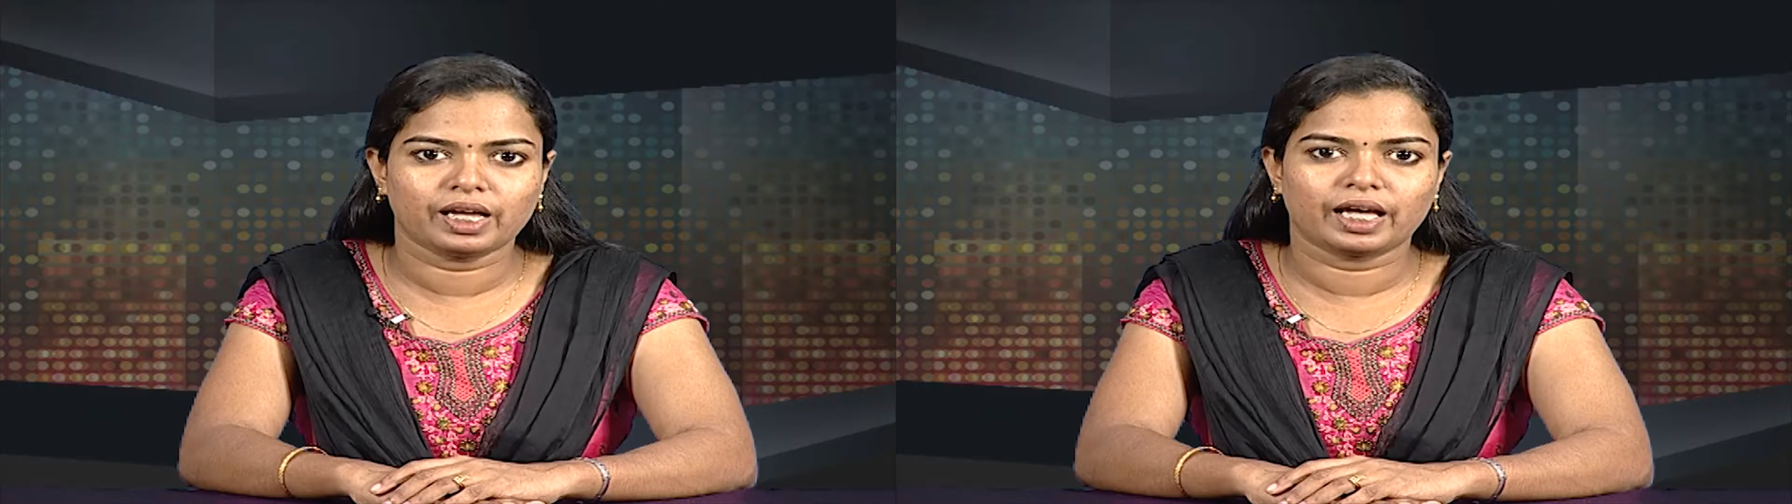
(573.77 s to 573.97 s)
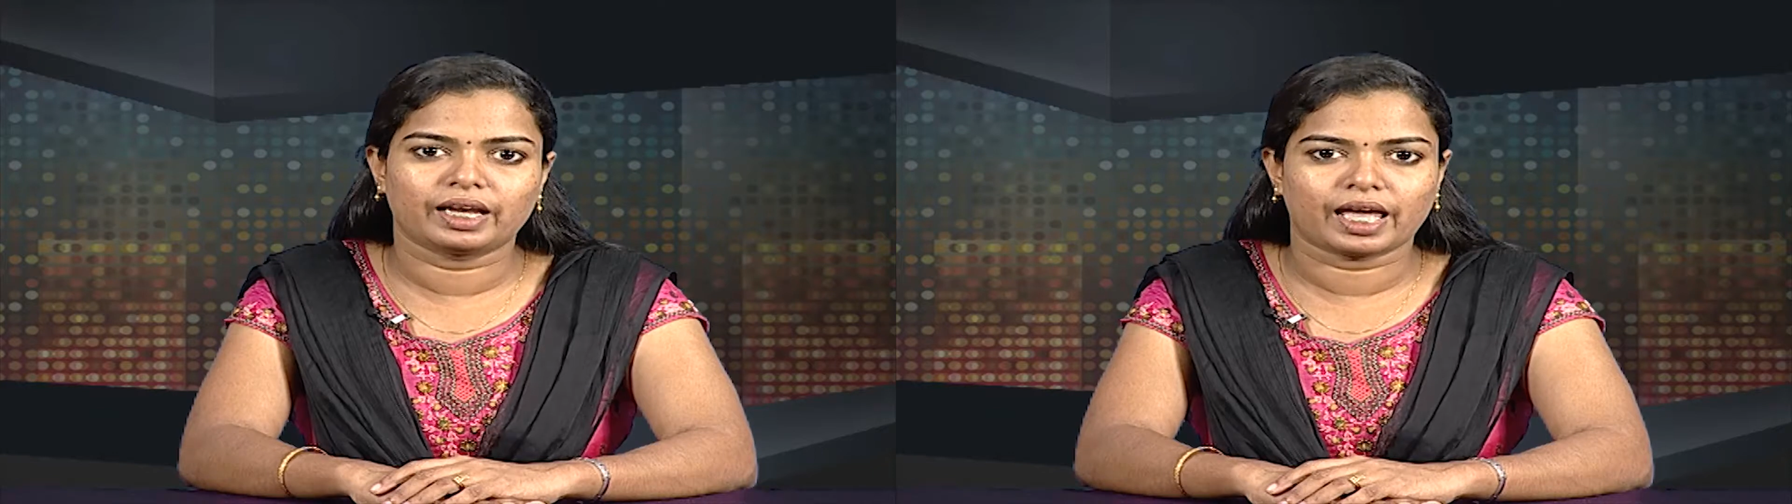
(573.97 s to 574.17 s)

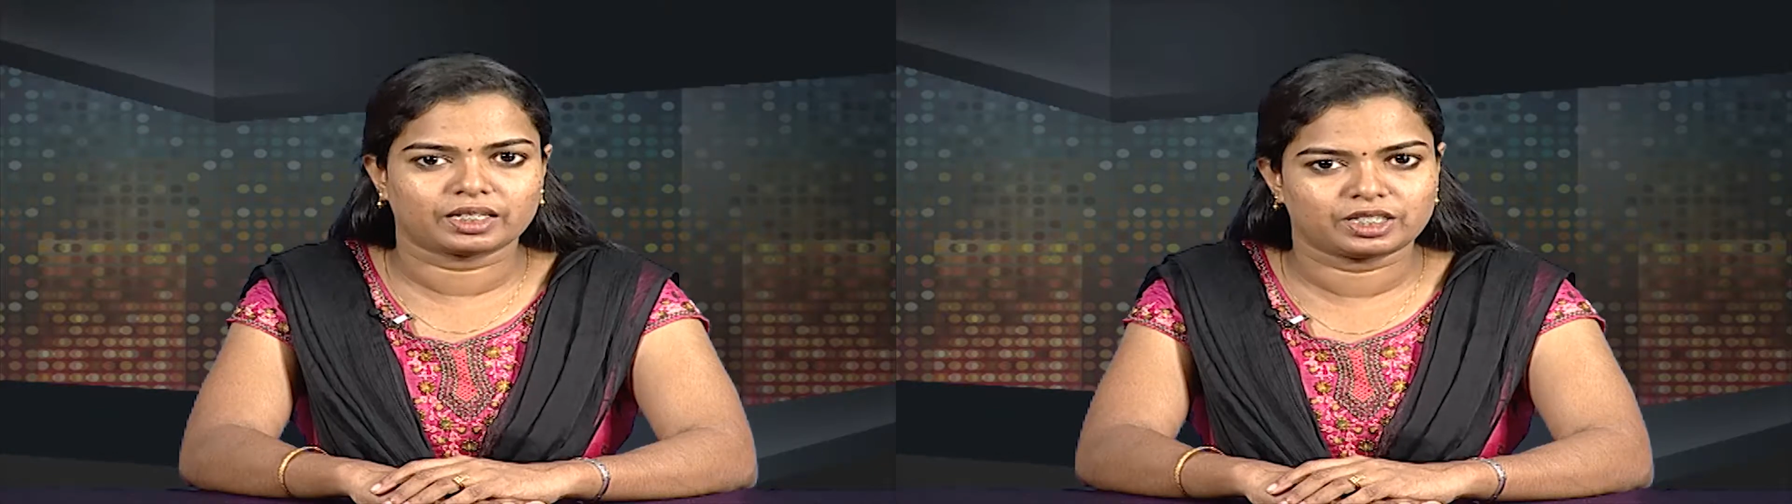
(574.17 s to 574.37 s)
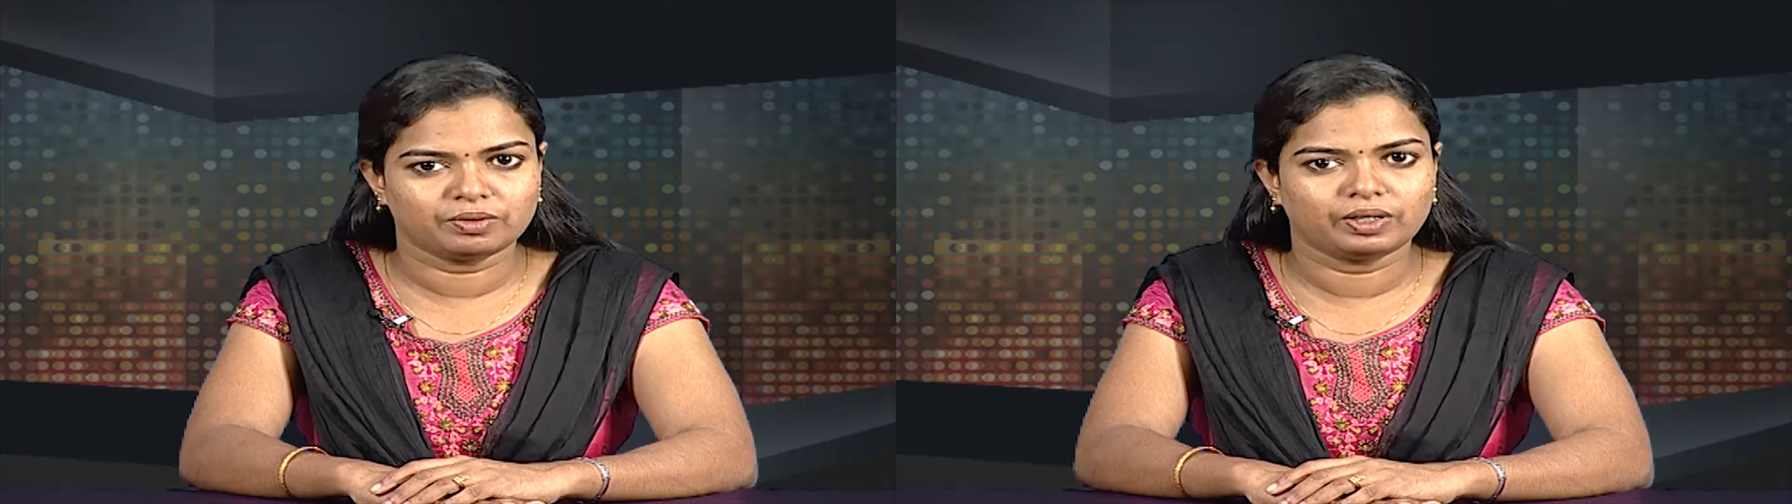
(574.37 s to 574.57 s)
an
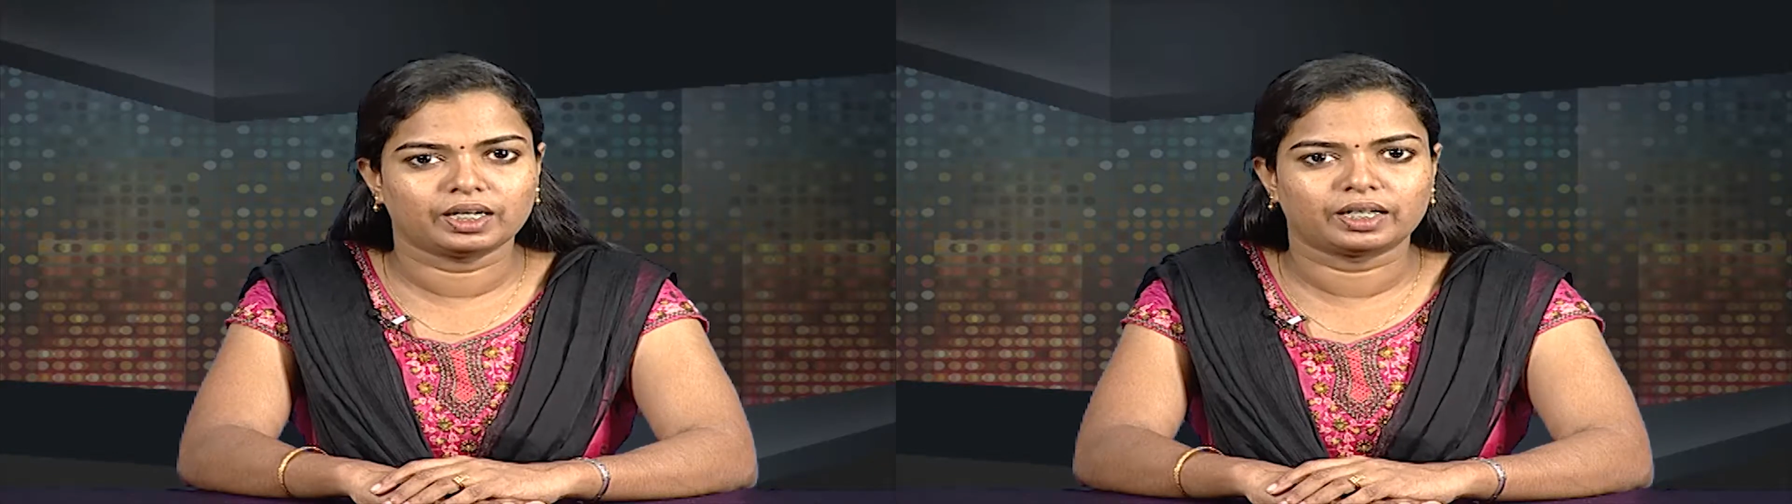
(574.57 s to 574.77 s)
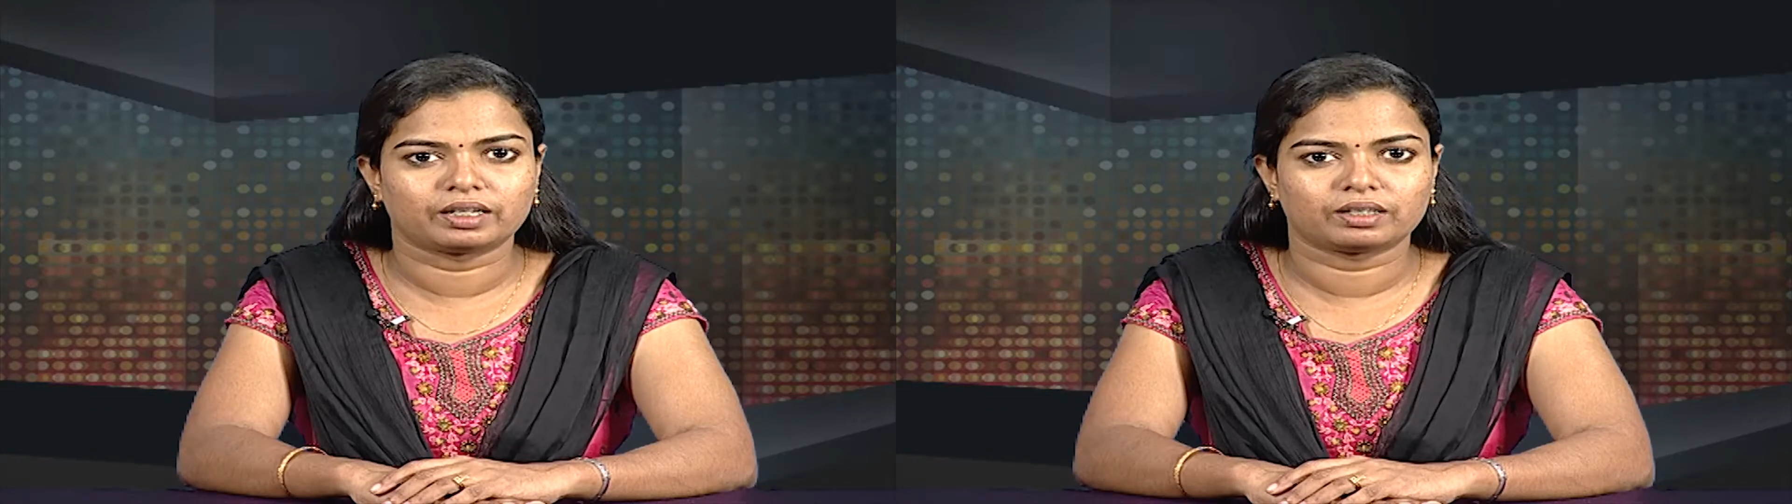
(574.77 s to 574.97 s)
active
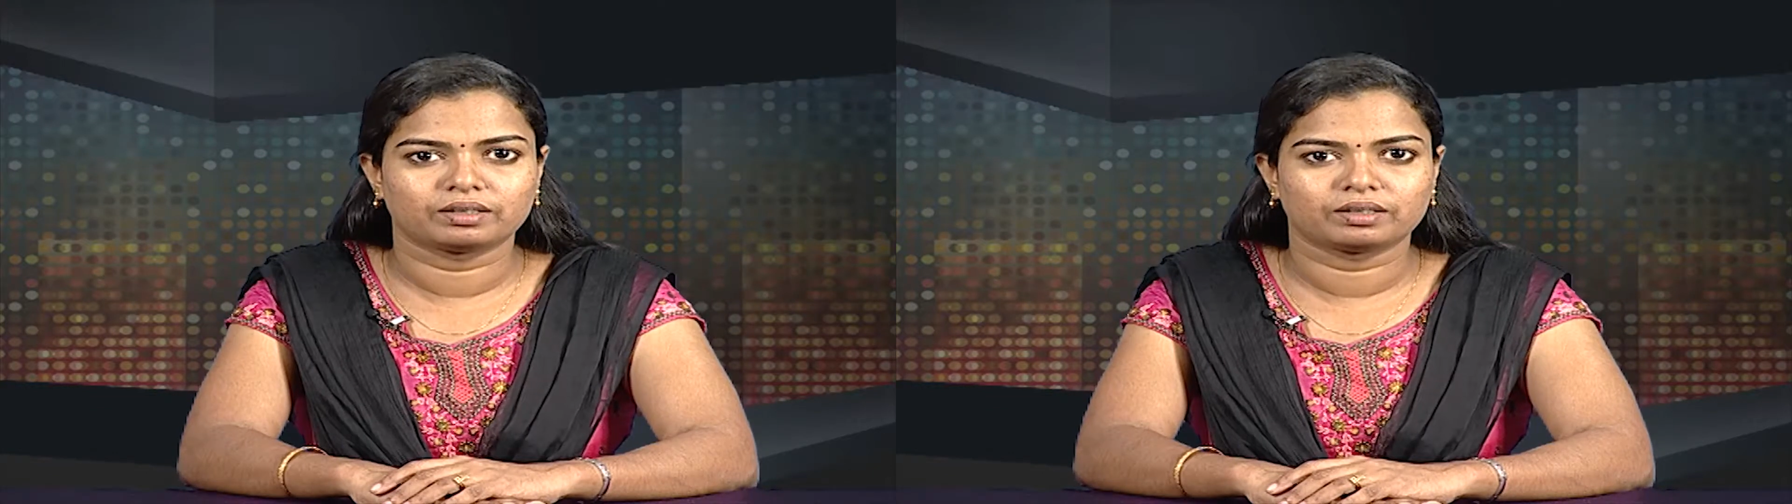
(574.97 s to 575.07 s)
learner.